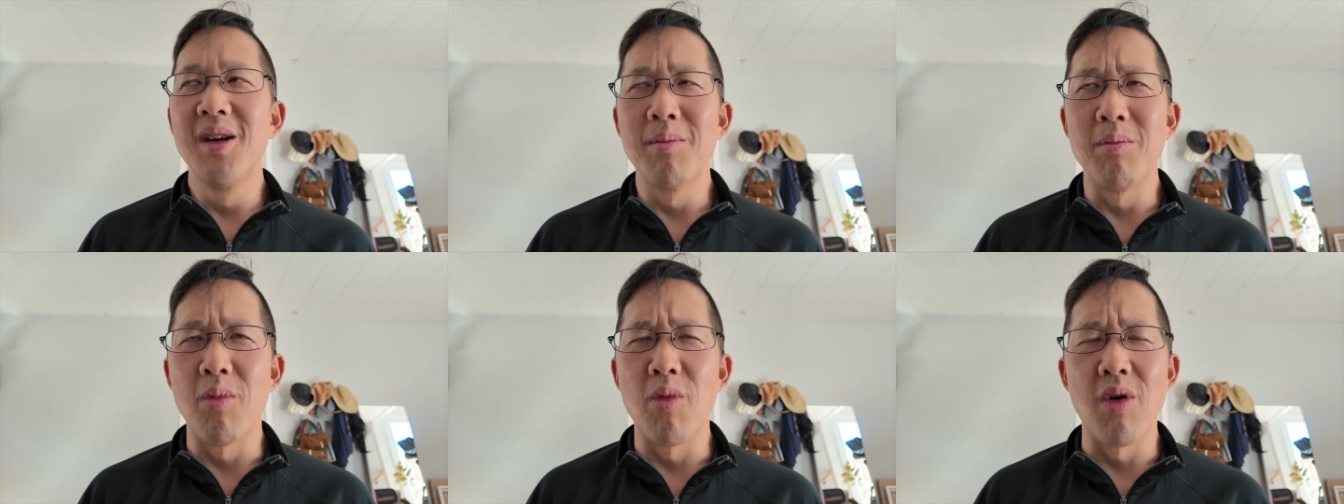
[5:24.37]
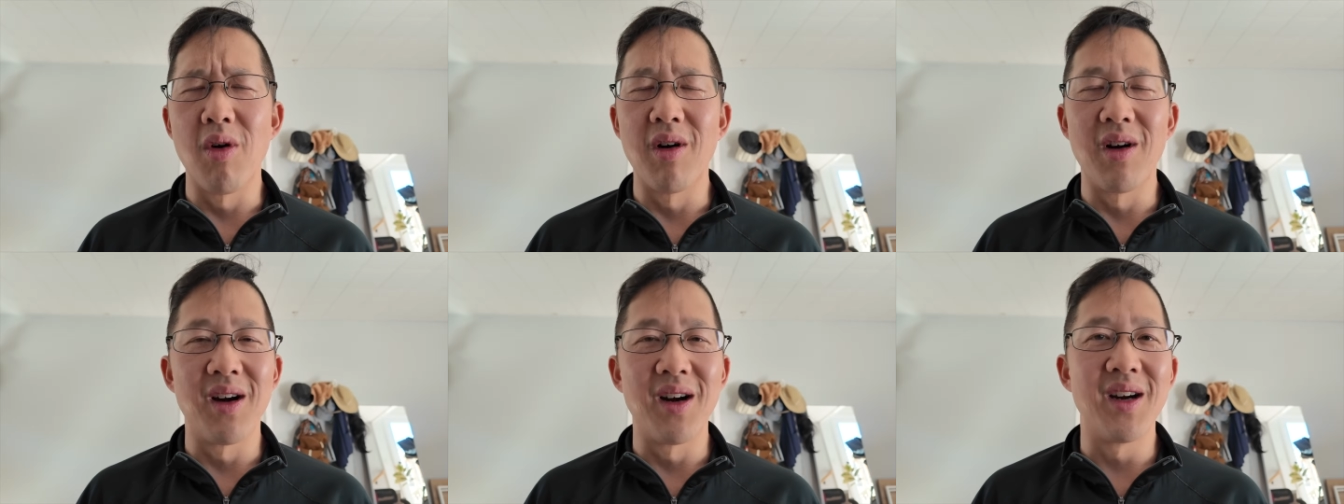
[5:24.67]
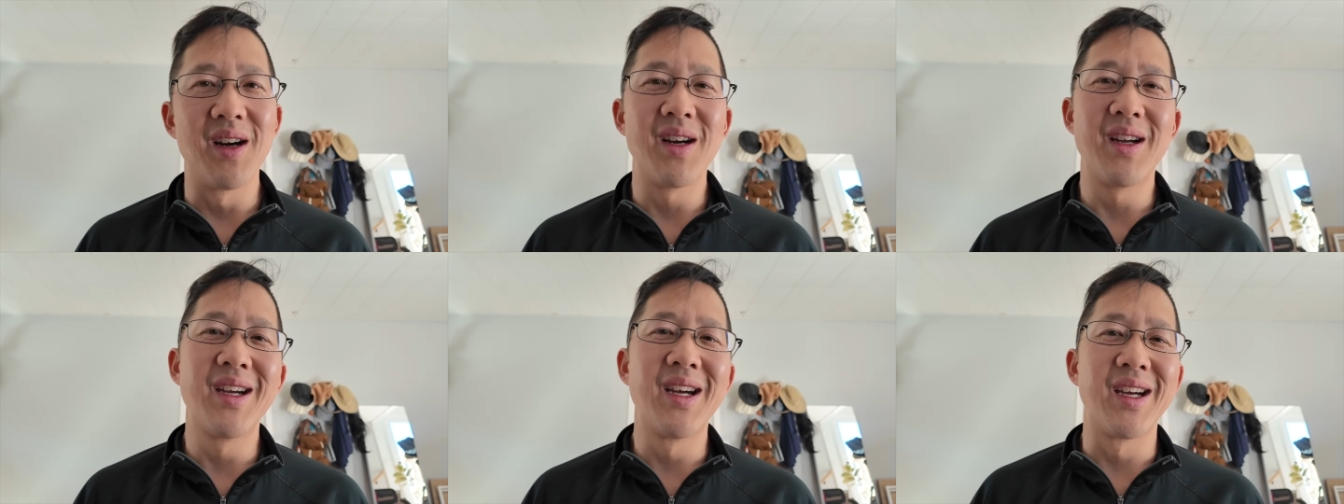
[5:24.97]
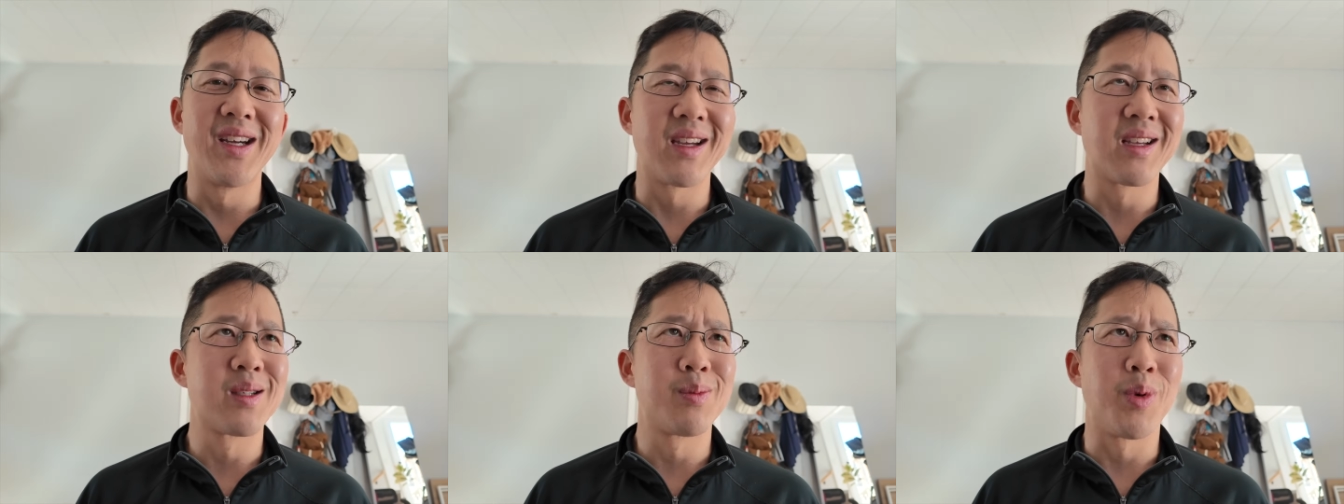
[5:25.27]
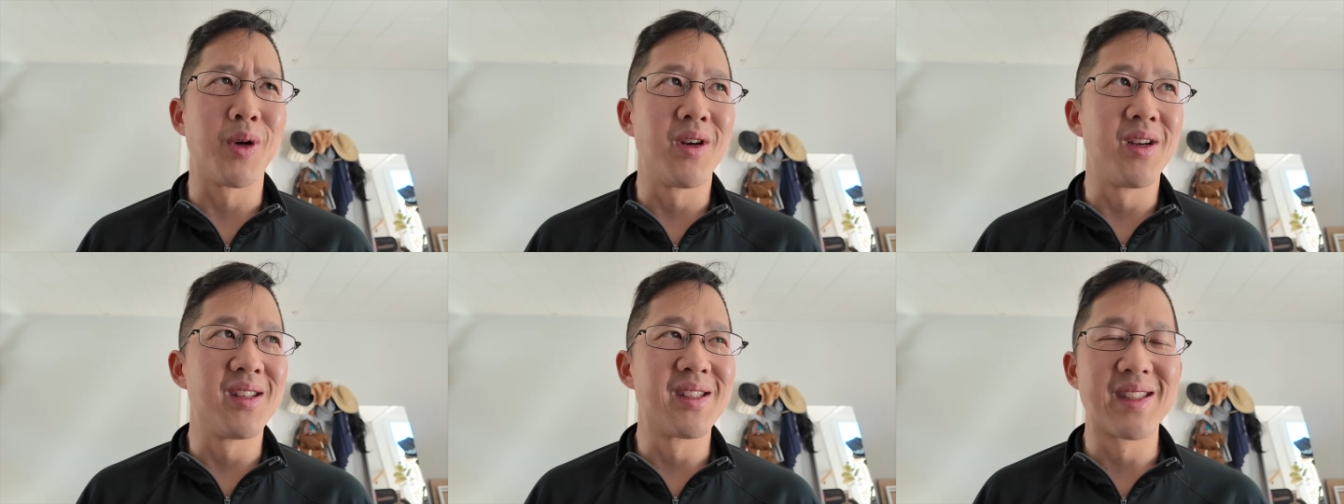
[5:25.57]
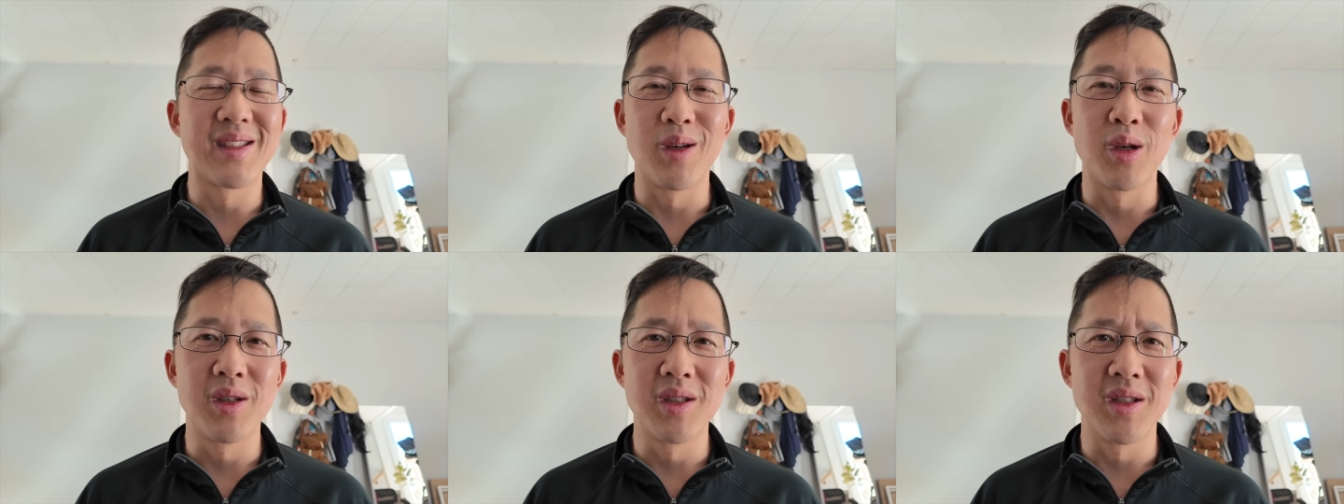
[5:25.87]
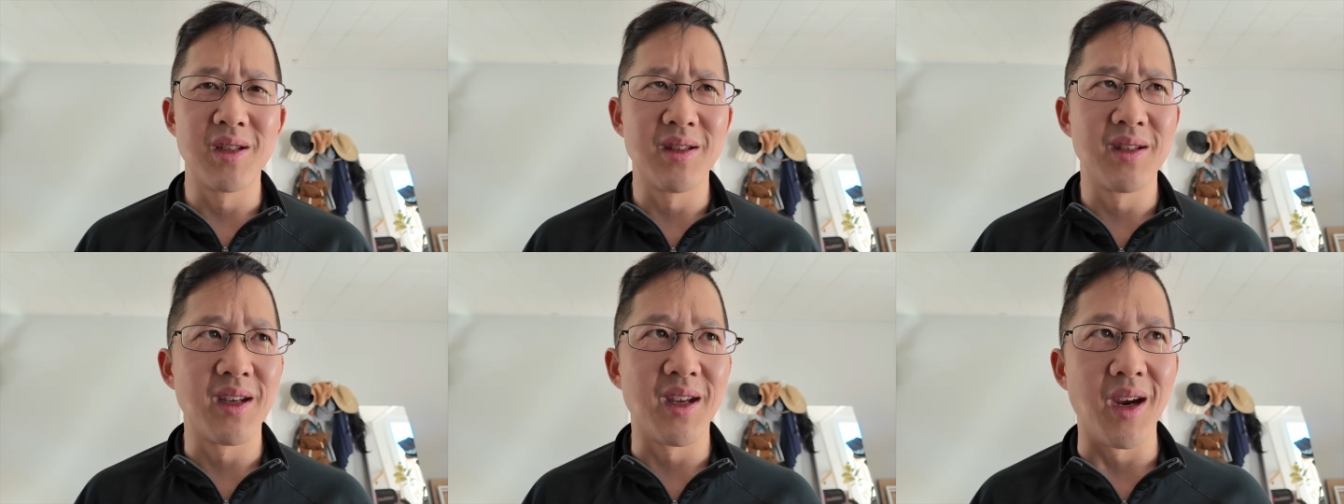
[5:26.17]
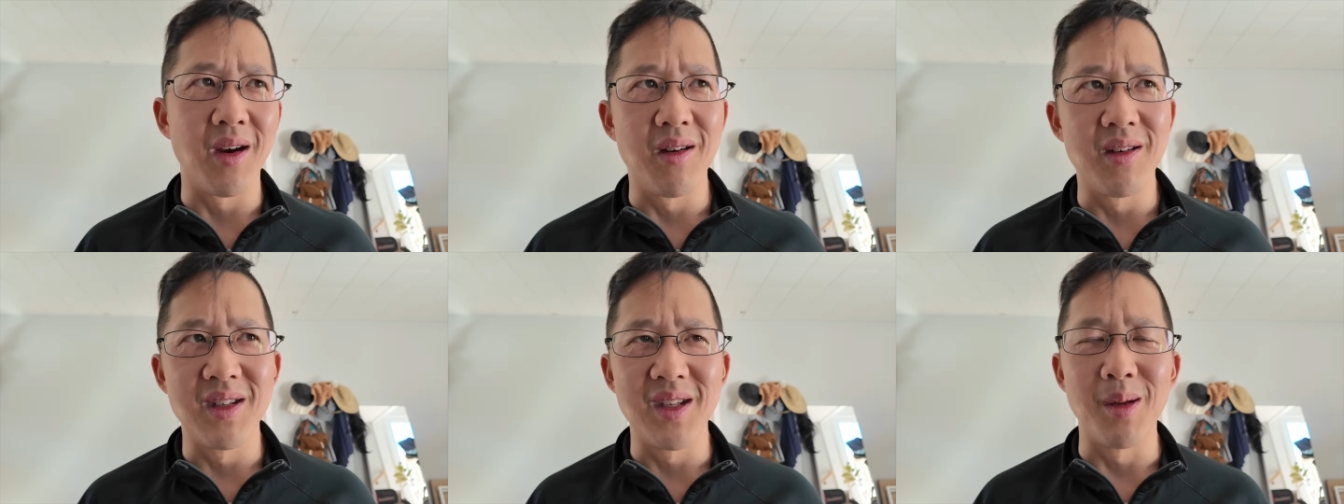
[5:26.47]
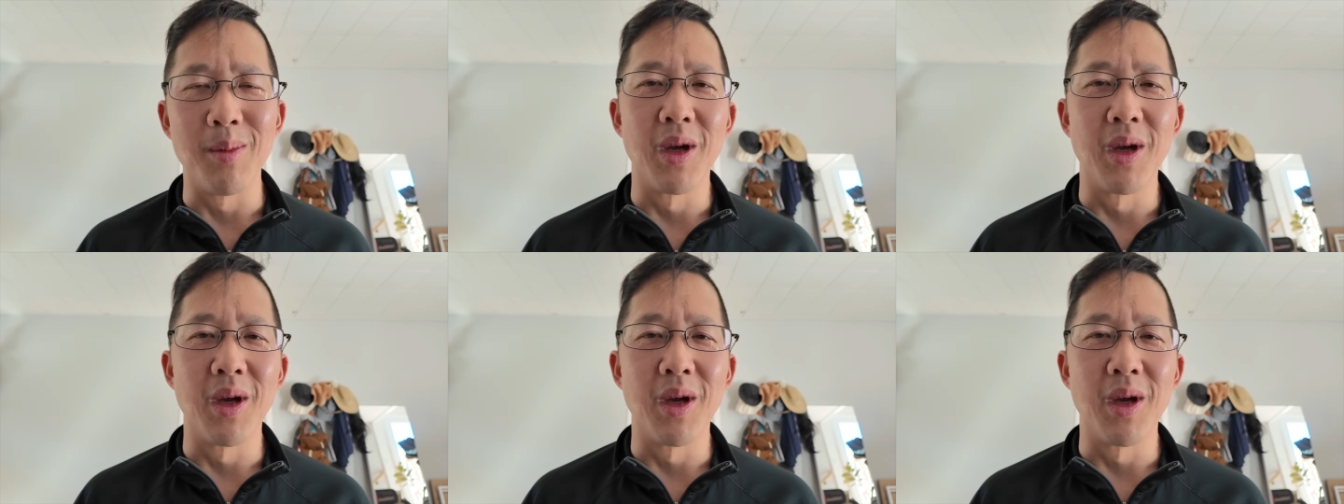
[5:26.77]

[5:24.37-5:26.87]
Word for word: more uh, experienced surgeon to guarantee